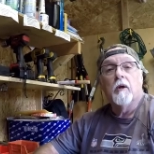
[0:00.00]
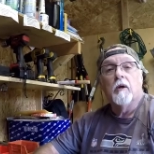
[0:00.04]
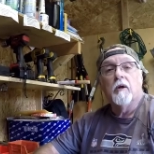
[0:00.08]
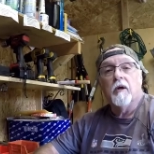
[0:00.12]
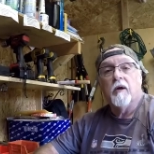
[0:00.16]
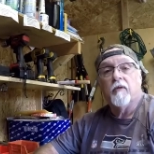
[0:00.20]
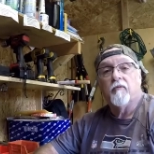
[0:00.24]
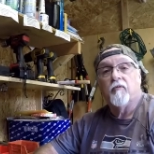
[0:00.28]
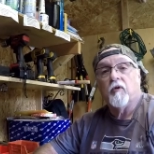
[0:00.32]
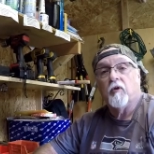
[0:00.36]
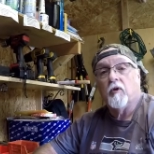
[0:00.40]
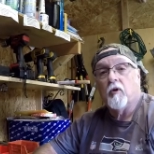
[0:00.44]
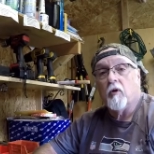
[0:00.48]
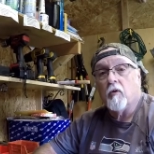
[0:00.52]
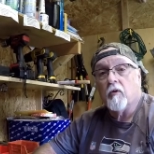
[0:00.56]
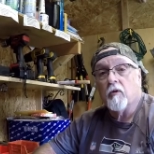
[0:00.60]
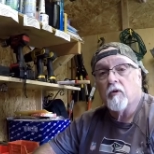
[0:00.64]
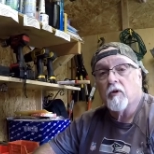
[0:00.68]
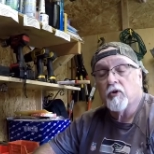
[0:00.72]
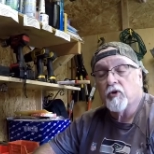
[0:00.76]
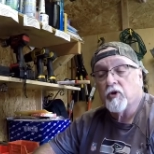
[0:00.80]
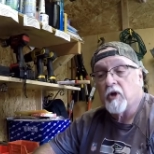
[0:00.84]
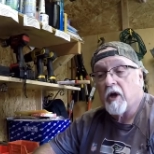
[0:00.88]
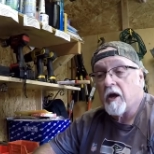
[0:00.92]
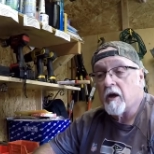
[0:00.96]
If you're new to
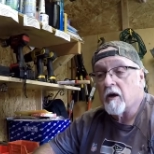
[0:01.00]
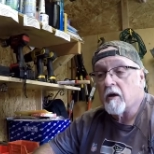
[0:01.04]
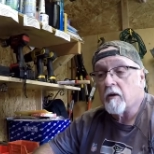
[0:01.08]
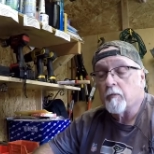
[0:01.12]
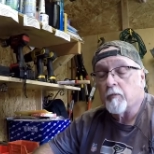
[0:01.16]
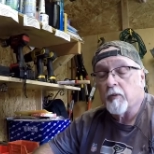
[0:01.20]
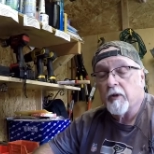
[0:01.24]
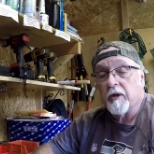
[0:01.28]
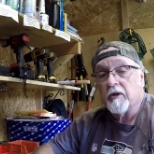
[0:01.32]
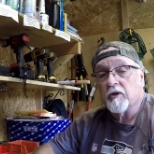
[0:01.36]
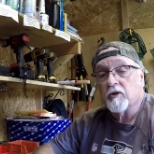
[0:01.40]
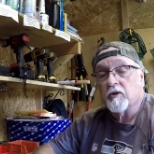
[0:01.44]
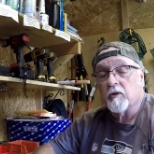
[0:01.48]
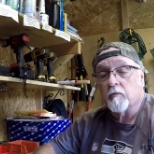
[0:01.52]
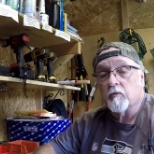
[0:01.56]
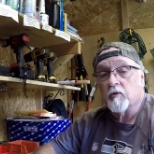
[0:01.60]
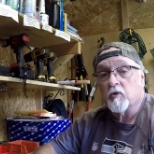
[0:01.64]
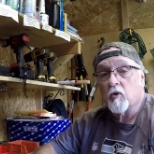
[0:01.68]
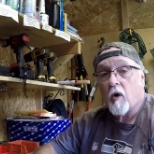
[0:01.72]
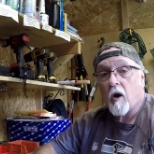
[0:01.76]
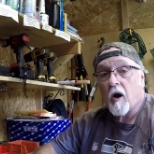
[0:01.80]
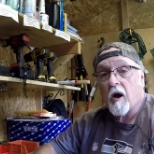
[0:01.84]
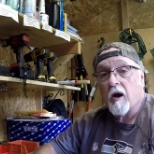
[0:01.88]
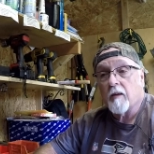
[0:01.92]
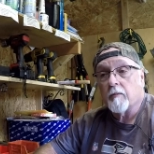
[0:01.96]
the channel, please
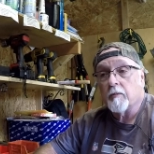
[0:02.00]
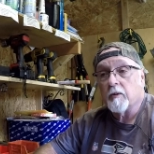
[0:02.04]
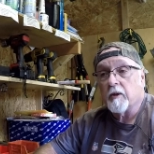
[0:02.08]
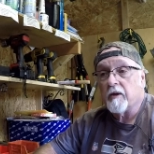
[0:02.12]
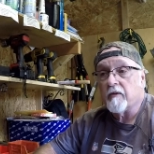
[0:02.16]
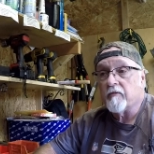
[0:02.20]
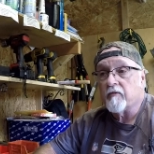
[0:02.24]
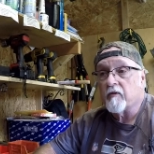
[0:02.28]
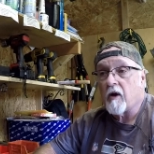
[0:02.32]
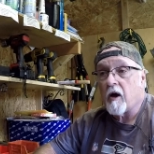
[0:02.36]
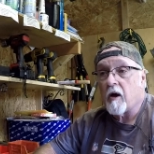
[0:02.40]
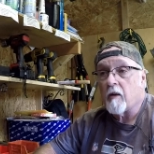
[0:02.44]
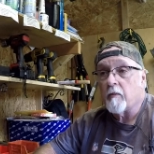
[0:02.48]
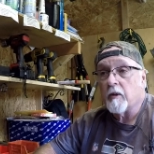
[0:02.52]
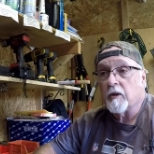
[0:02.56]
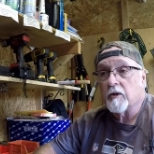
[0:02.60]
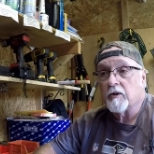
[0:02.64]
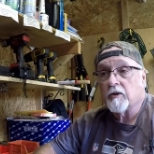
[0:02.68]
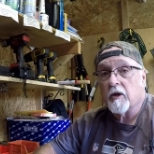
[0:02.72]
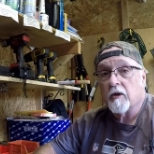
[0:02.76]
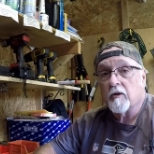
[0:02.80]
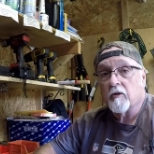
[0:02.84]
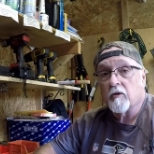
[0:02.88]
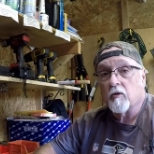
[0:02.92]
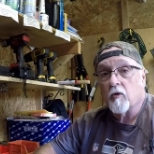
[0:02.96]
subscribe, leave
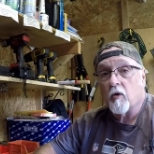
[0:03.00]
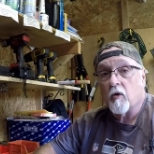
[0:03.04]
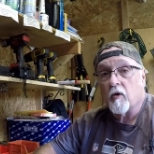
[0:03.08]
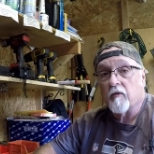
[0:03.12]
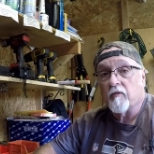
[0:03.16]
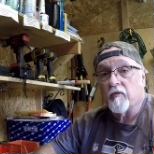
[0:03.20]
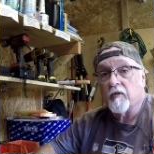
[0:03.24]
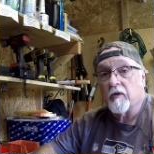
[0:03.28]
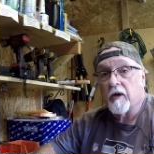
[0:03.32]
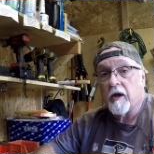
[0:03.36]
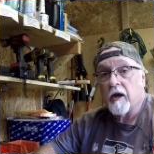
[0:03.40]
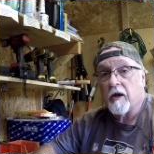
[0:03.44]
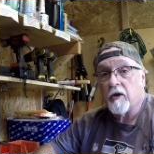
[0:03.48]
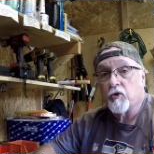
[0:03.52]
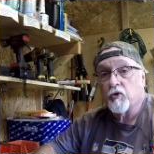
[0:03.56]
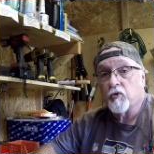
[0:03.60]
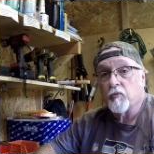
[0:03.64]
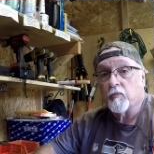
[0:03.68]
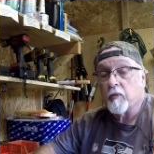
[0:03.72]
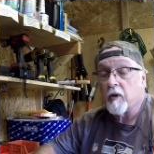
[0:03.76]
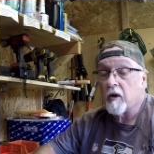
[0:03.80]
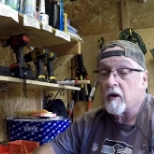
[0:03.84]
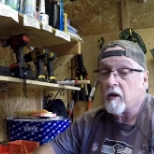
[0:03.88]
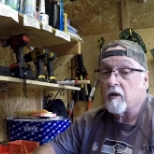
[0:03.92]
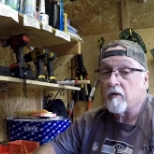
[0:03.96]
comments, hit the
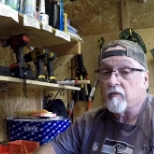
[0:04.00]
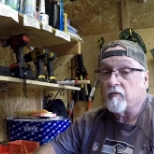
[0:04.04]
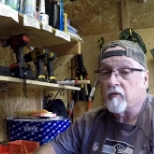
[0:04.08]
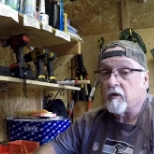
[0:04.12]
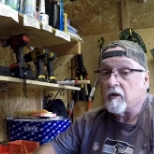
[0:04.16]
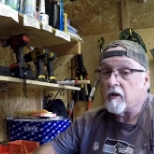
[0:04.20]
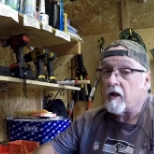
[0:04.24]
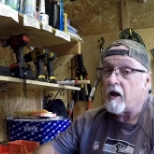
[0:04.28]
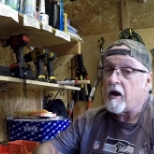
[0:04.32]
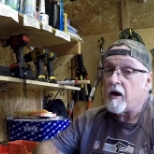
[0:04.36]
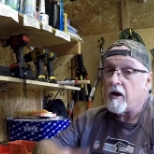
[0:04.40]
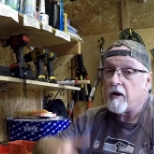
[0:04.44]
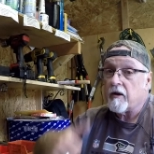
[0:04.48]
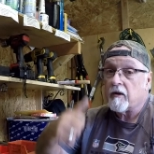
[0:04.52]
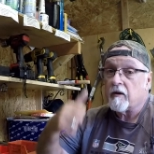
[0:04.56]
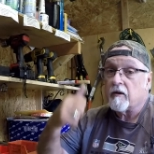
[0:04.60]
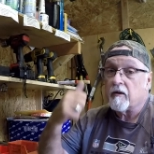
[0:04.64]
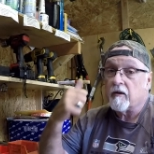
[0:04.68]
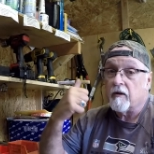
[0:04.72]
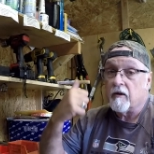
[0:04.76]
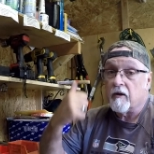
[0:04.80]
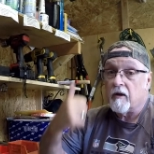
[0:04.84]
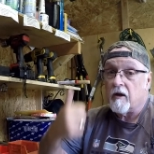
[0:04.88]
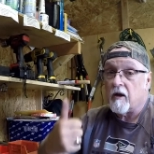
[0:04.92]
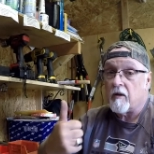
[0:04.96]
notification bell if you like.
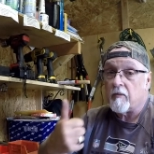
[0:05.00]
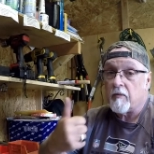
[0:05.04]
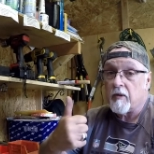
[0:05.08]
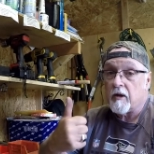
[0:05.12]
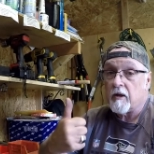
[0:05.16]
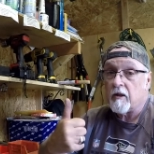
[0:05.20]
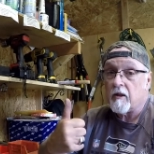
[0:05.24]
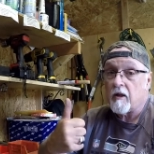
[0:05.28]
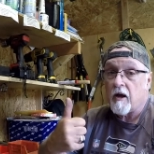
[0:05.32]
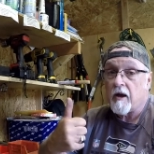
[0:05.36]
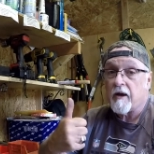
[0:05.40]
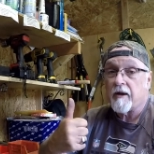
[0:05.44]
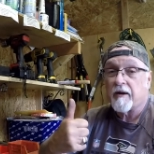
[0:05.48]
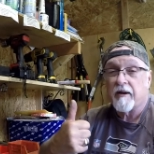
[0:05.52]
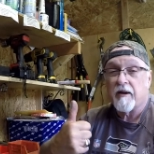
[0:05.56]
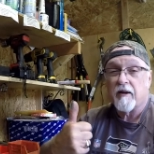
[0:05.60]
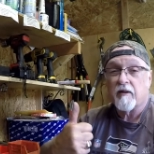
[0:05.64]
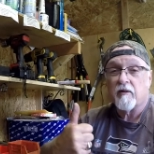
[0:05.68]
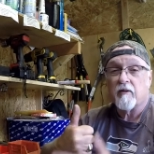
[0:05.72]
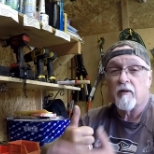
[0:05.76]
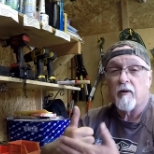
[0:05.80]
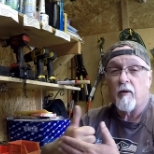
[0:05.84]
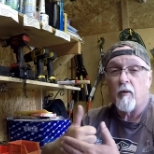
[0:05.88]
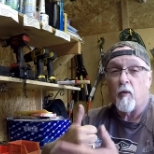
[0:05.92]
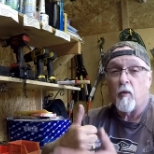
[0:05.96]
Give me a like,
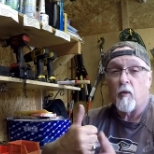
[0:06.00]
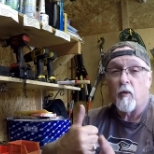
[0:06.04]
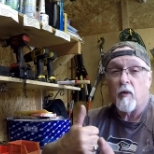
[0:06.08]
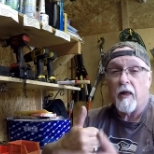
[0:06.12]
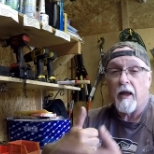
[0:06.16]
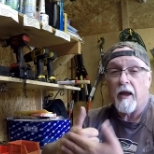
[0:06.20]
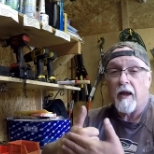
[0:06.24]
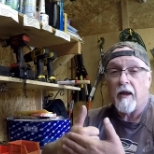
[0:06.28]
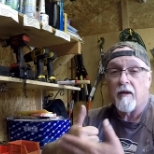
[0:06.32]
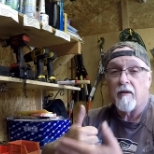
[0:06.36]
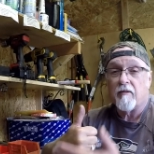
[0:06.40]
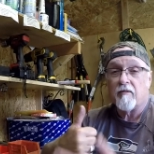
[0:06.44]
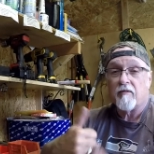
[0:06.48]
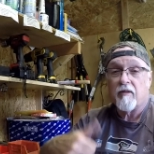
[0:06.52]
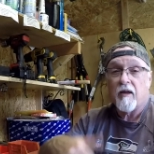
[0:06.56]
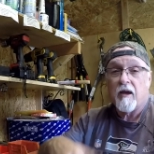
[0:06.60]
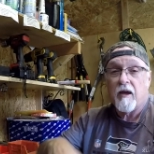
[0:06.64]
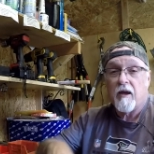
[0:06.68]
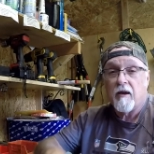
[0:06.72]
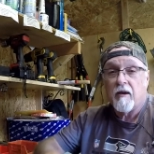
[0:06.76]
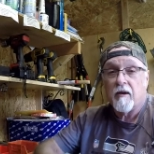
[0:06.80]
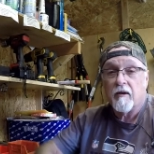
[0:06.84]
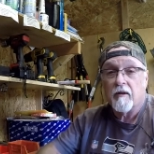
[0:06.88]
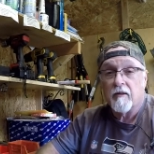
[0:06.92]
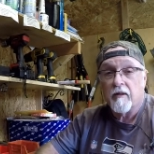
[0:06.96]
hit the old hand
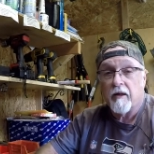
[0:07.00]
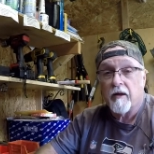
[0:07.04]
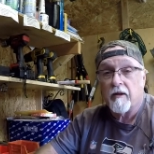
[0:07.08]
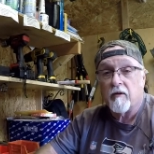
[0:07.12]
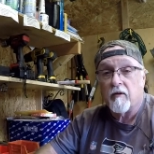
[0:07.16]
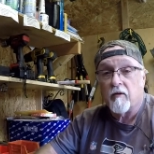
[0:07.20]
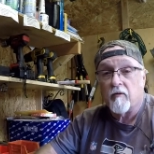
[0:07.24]
thing, and let